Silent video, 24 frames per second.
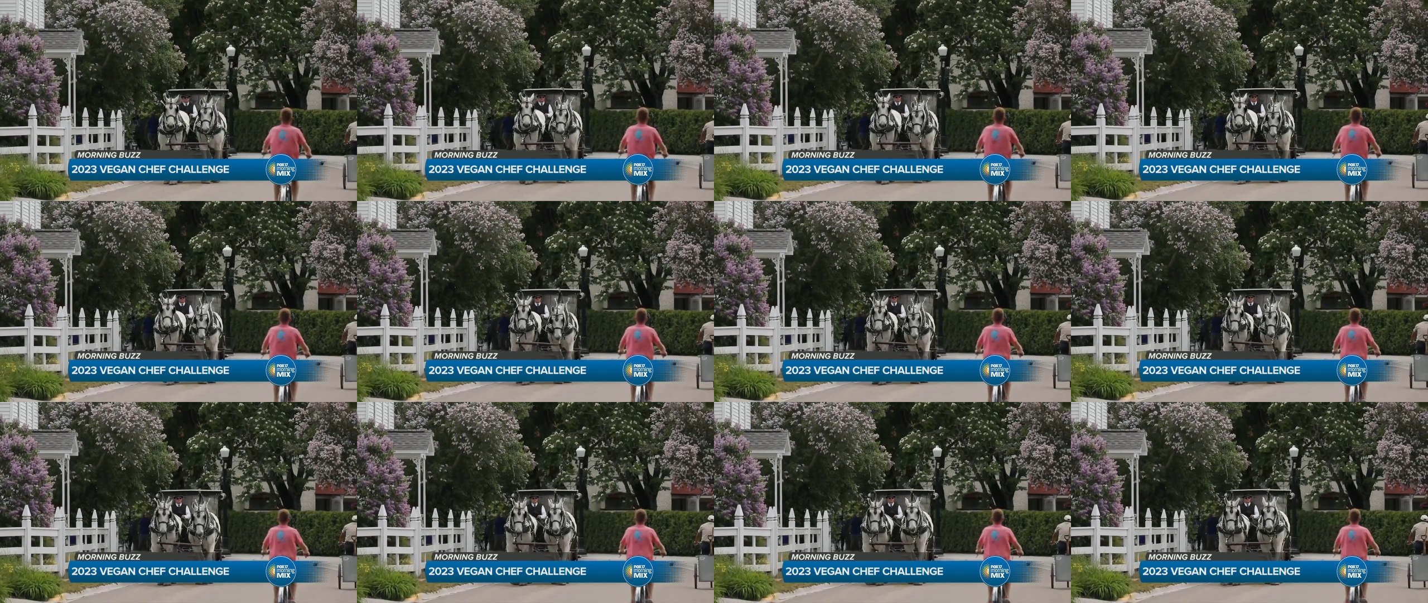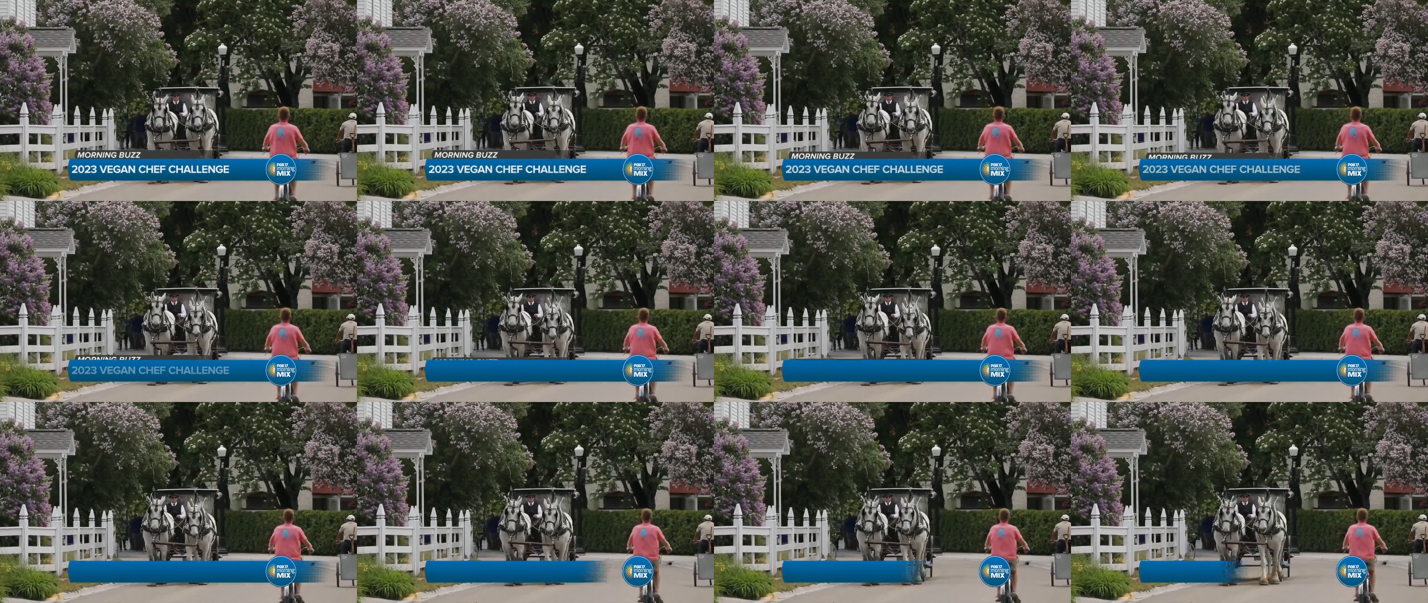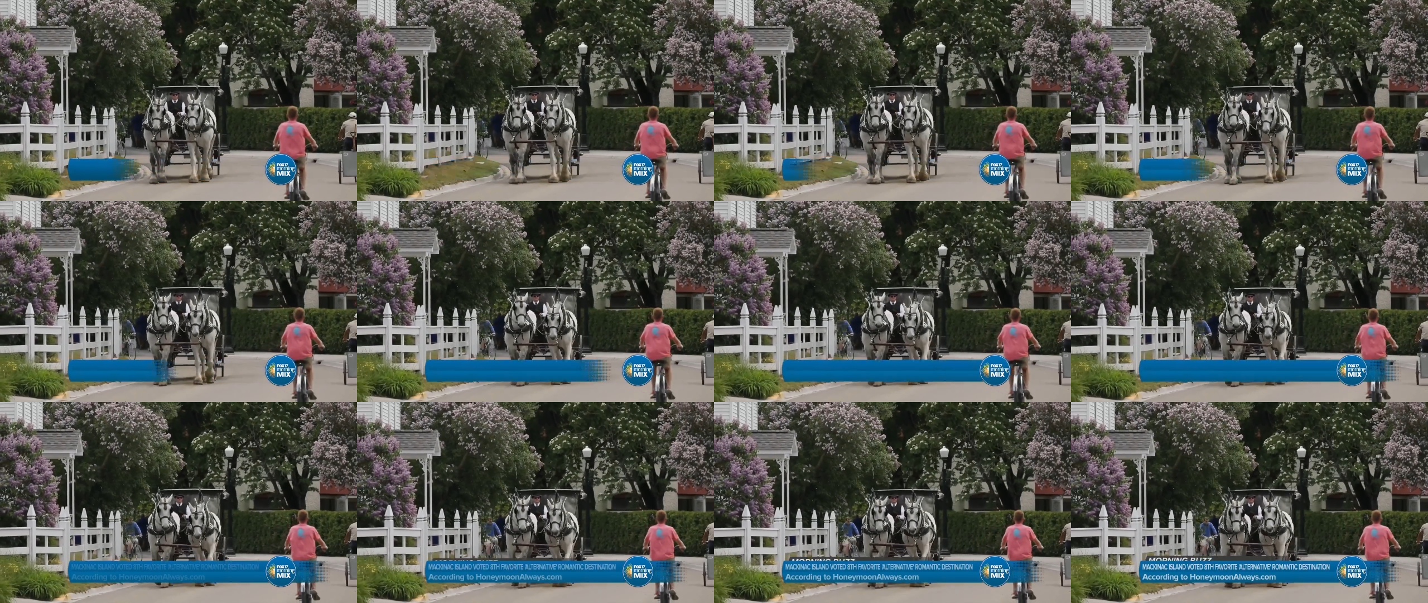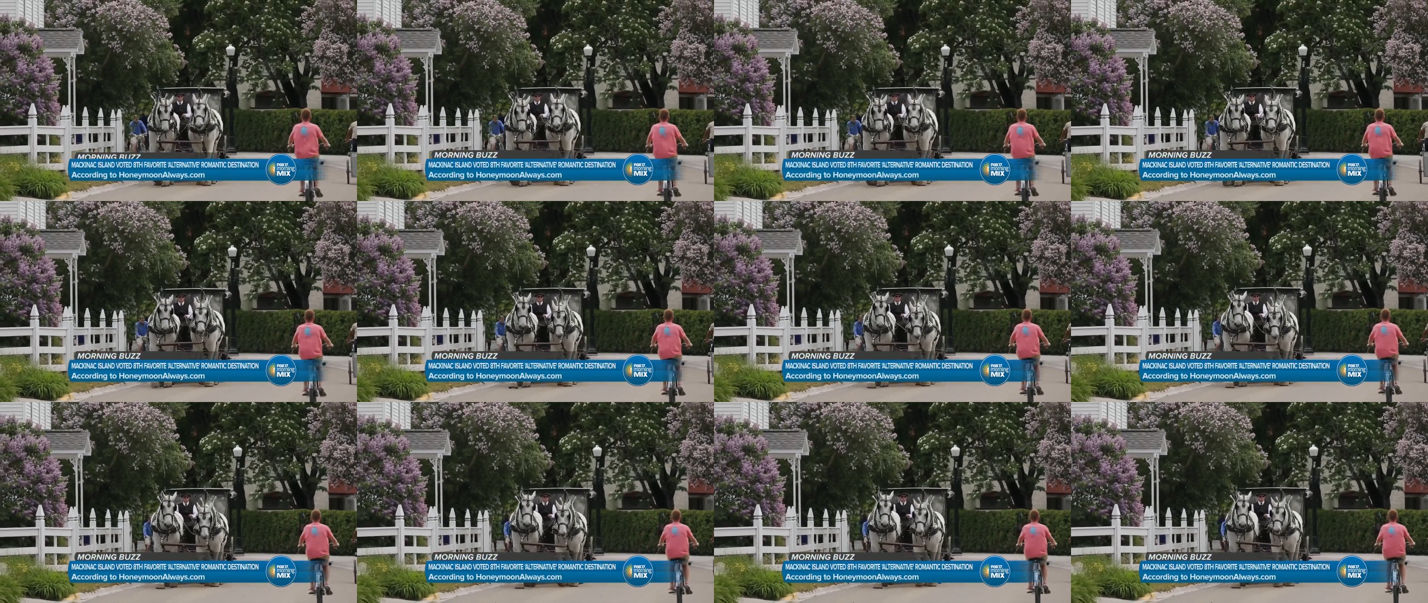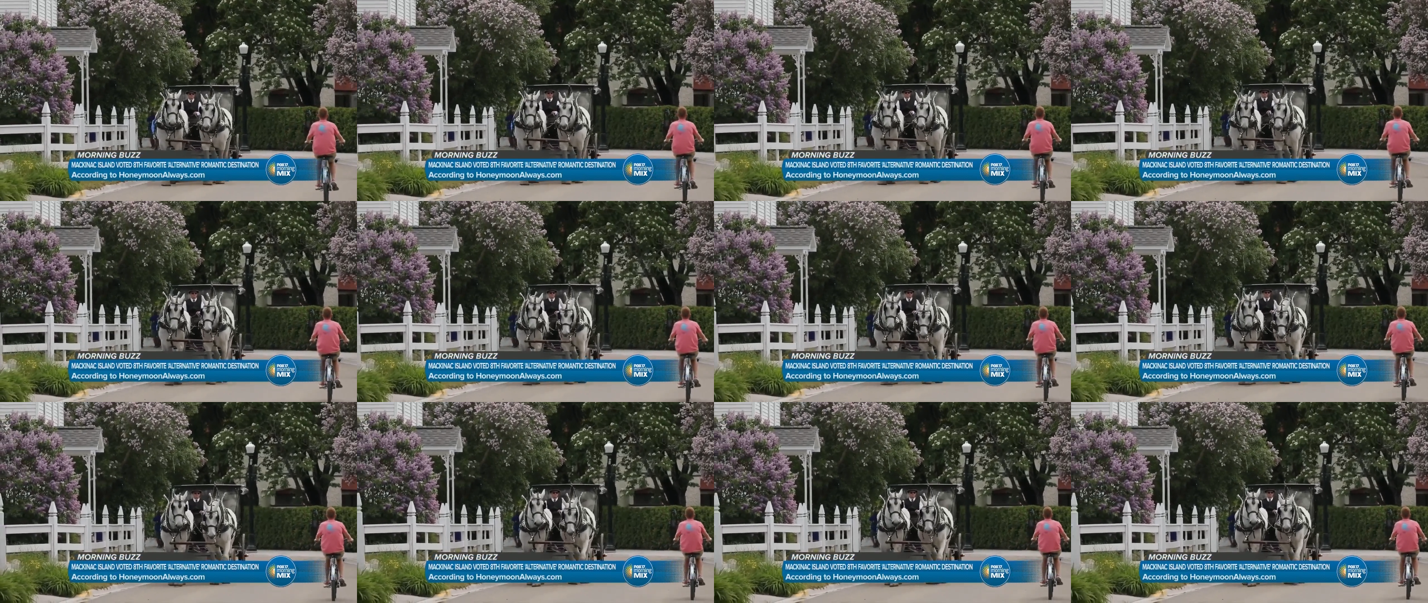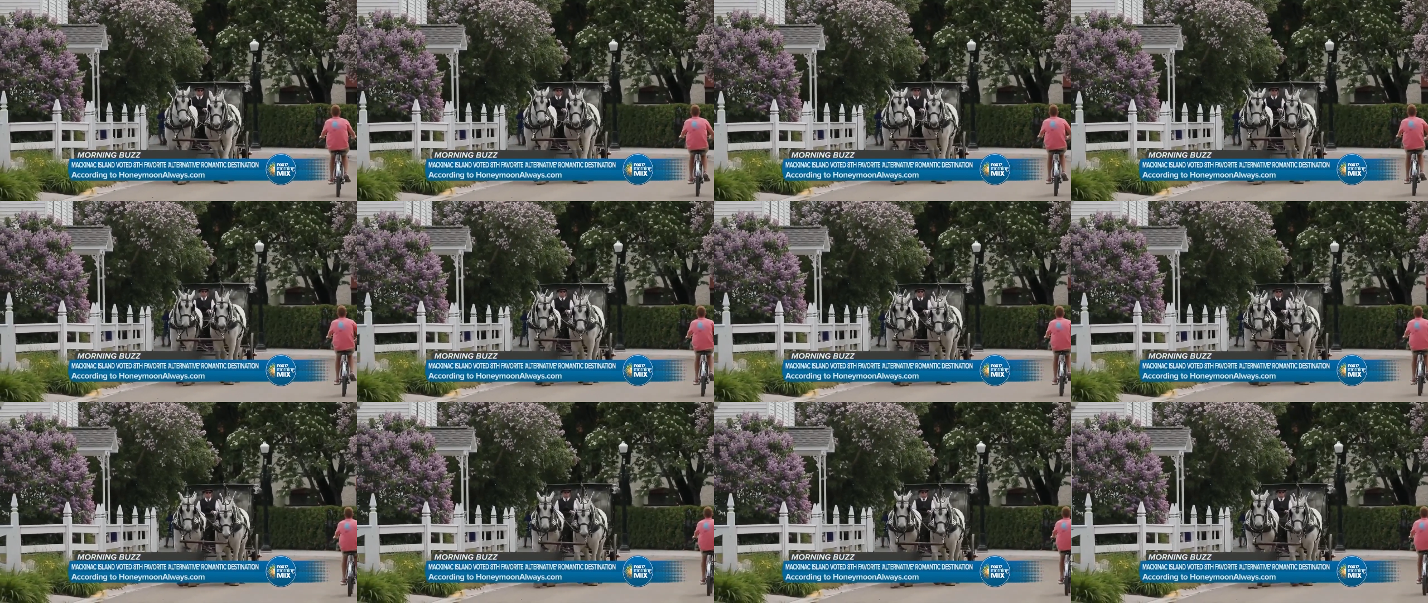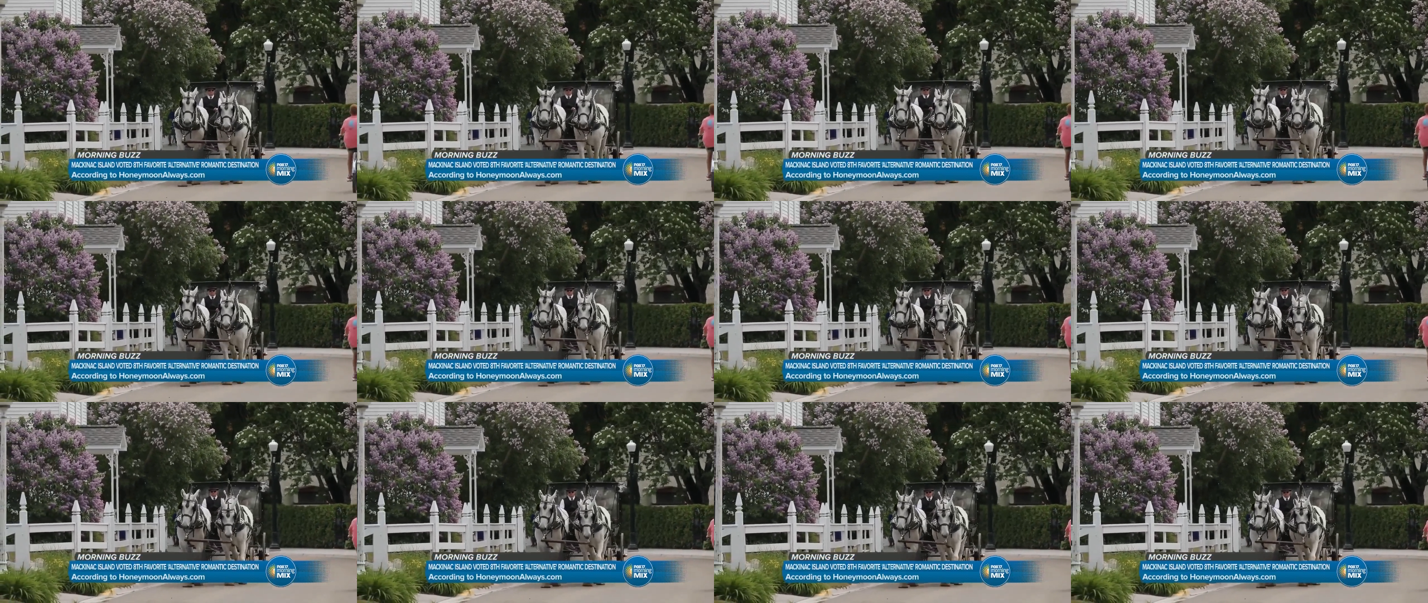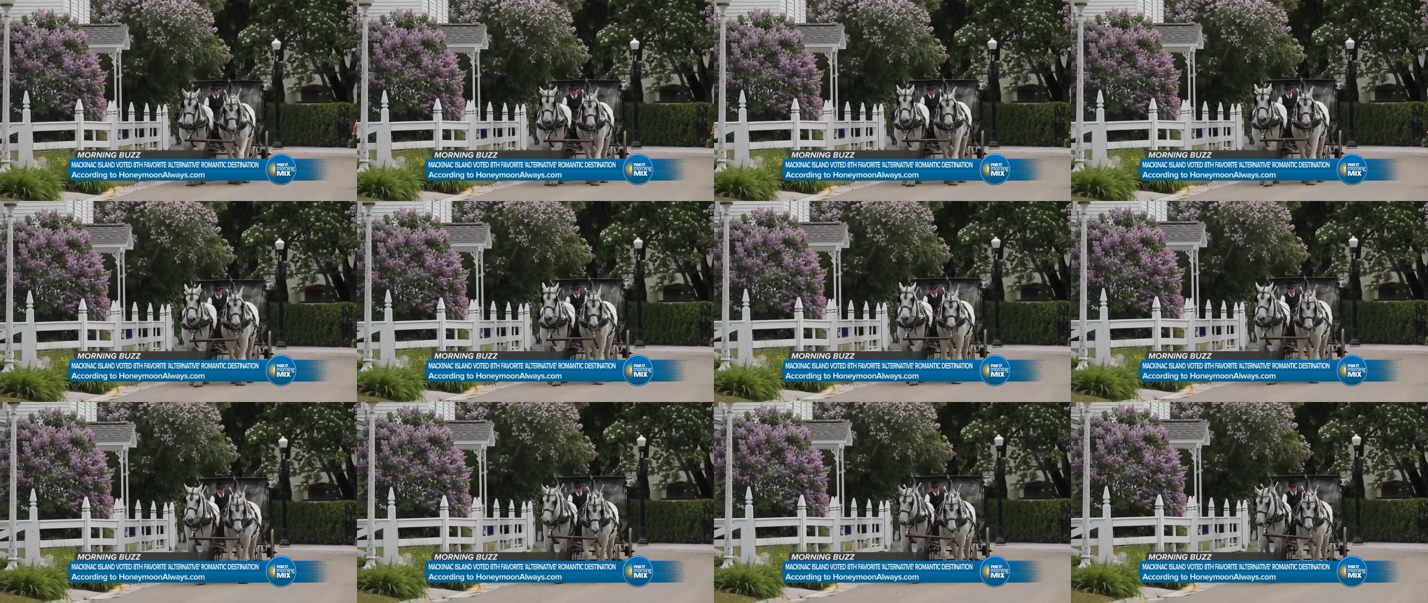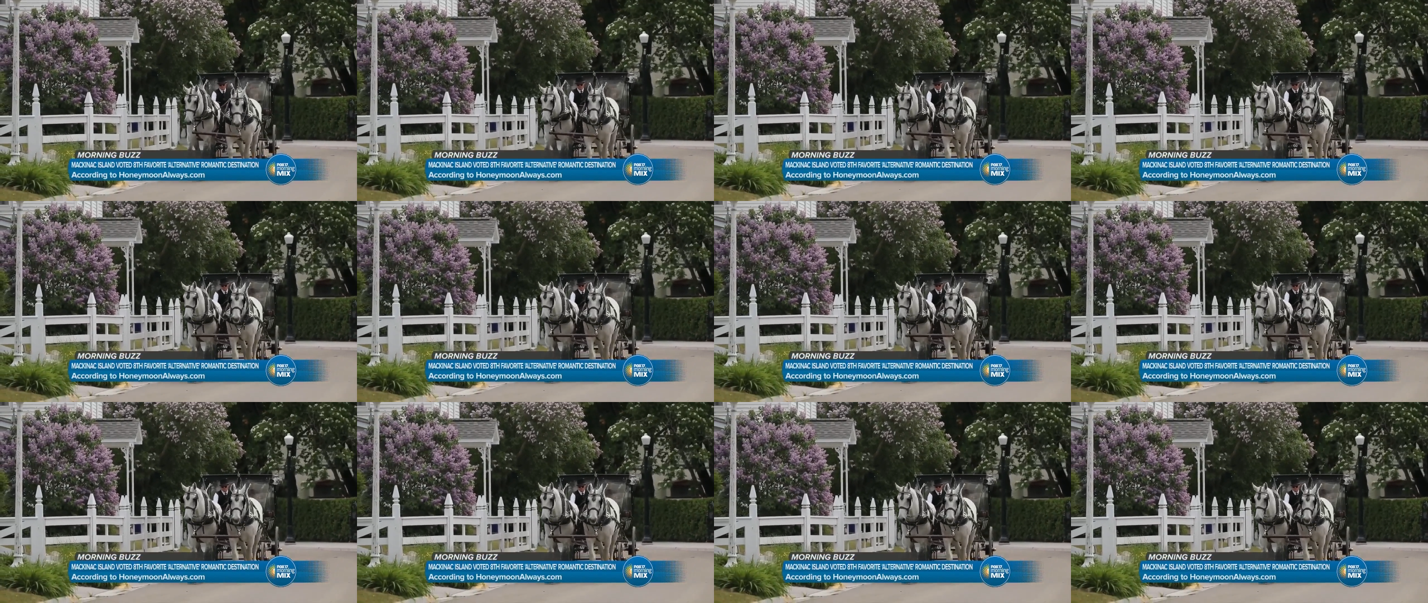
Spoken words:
(no speaker visible)